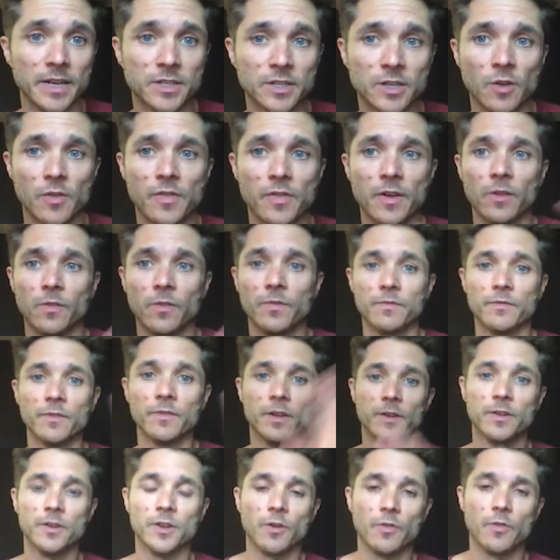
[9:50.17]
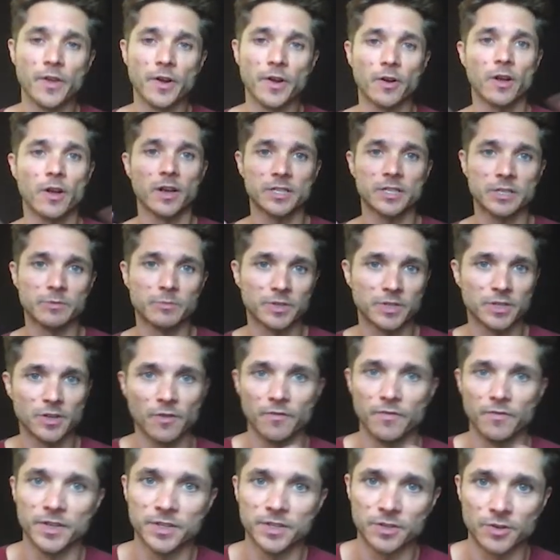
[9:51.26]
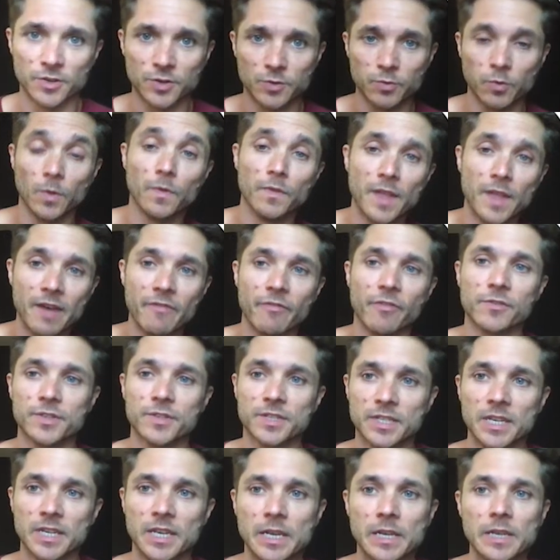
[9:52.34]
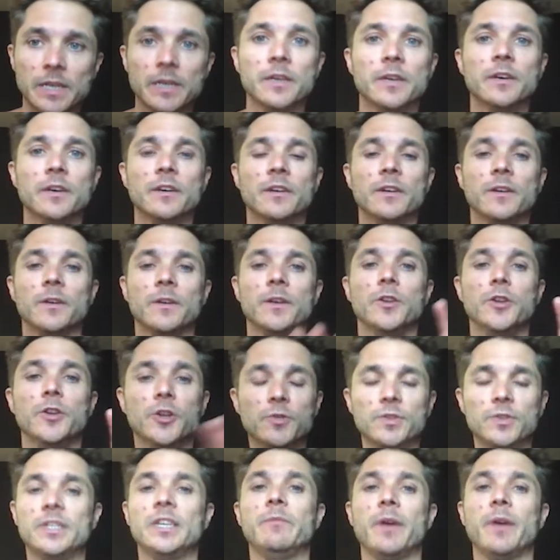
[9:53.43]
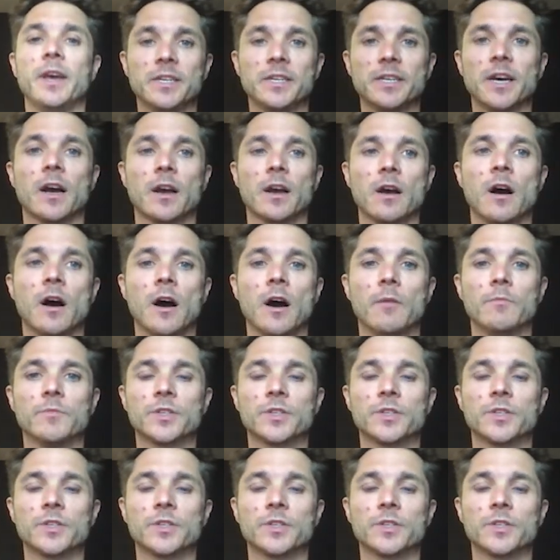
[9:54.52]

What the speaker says: So they'll, their customers, their visitors will never see newteammate.com.